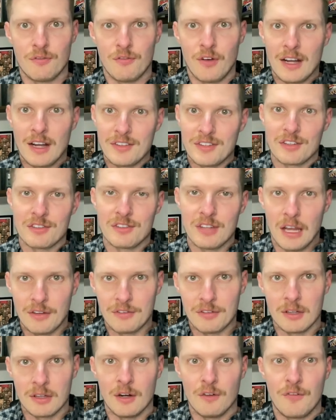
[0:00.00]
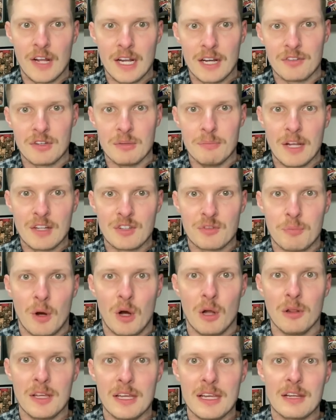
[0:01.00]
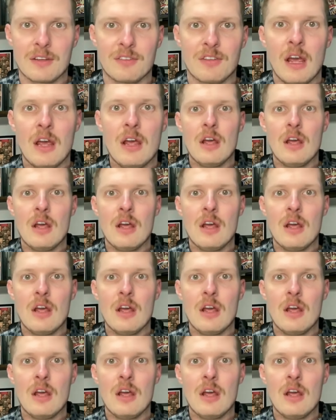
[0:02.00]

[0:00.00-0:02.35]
find success in their fantasy baseball leagues.